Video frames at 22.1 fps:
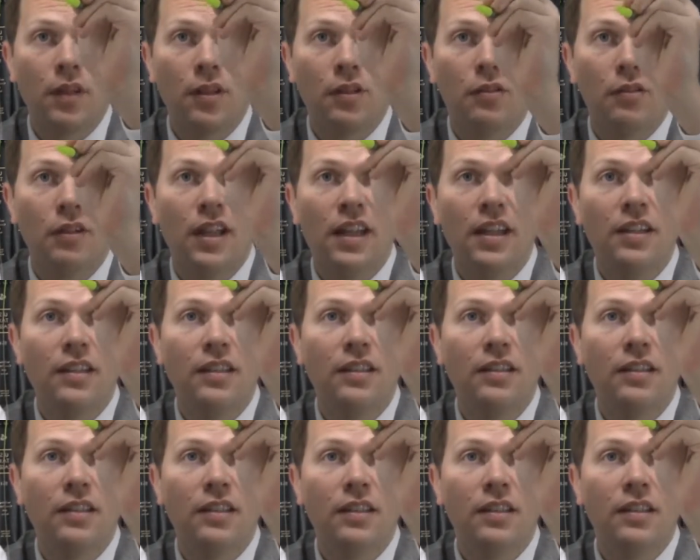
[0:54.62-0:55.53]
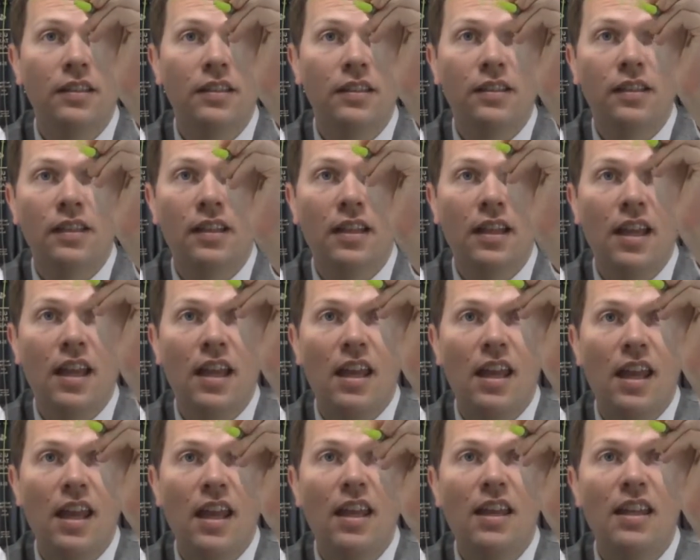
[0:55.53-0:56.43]
greater than
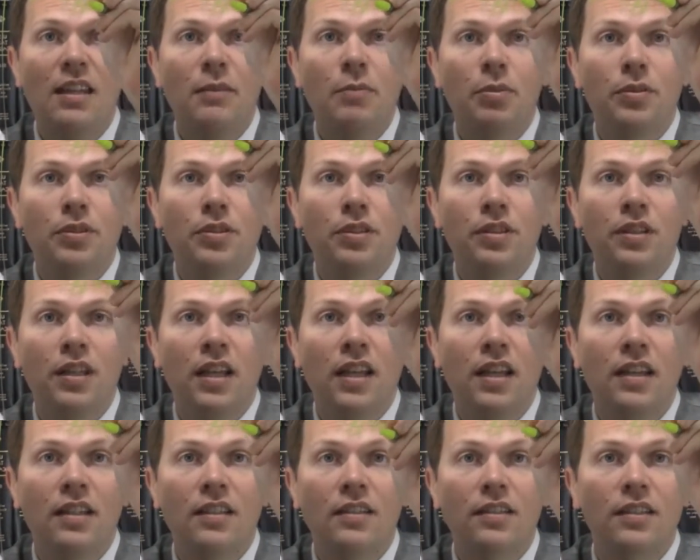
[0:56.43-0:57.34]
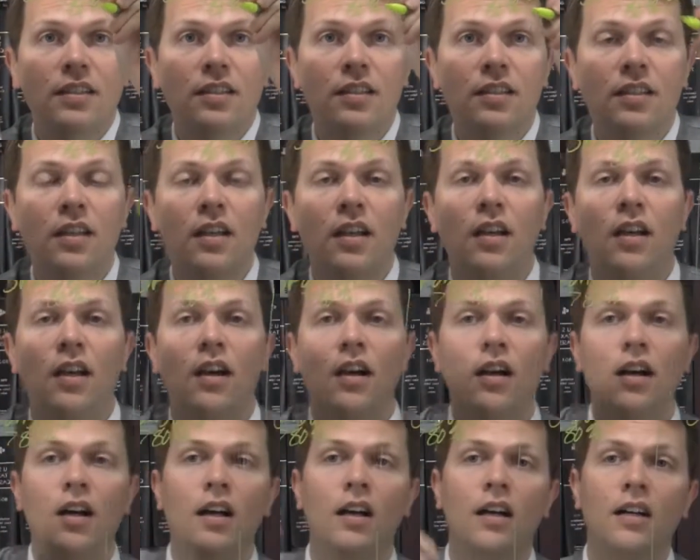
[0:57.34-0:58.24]
80%
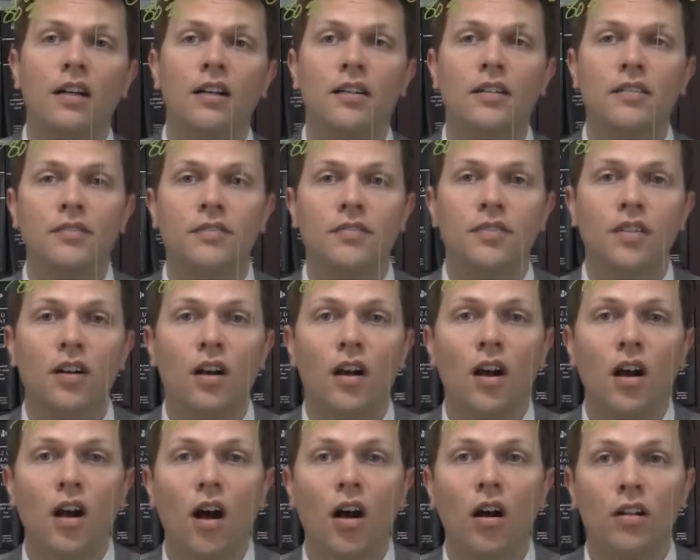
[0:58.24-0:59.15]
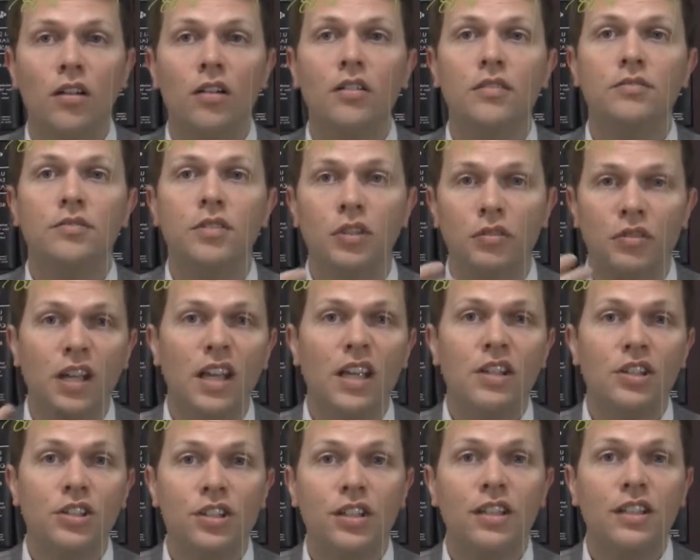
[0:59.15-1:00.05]
of all
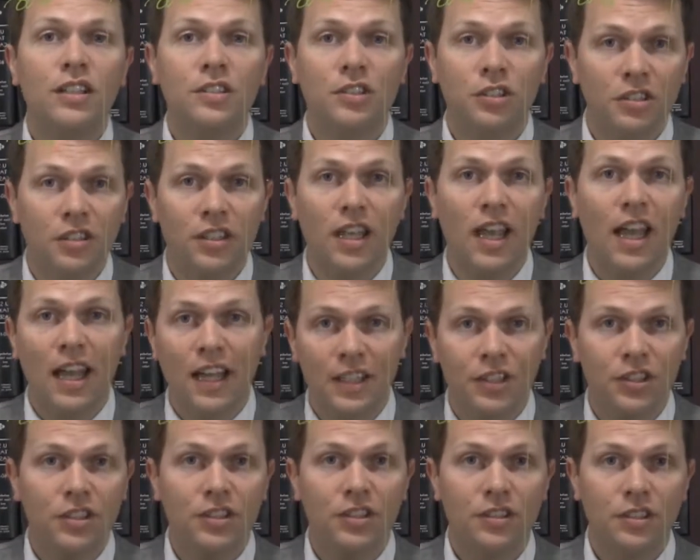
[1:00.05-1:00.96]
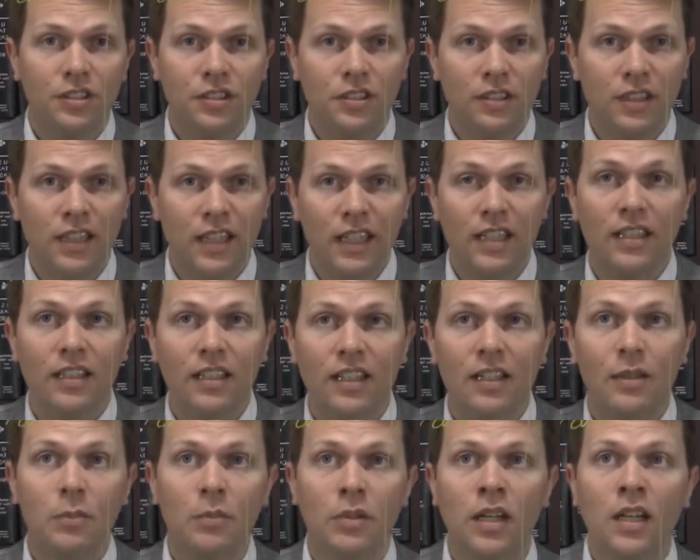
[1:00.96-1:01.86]
donations or cash
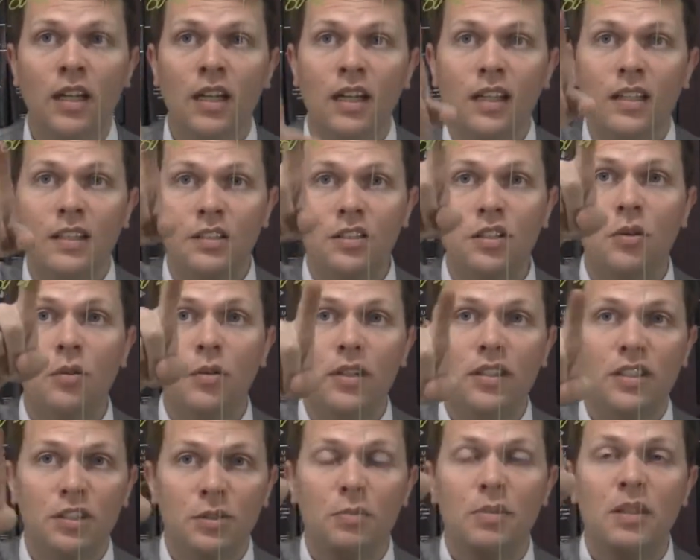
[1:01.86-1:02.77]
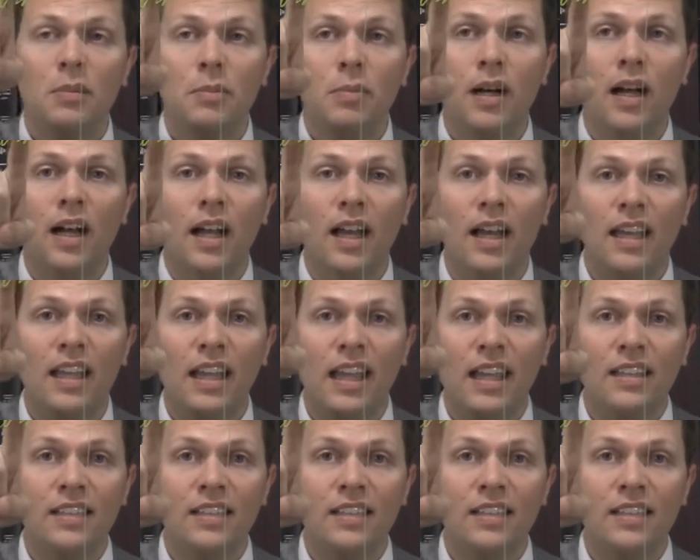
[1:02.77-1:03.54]
income is going to be by a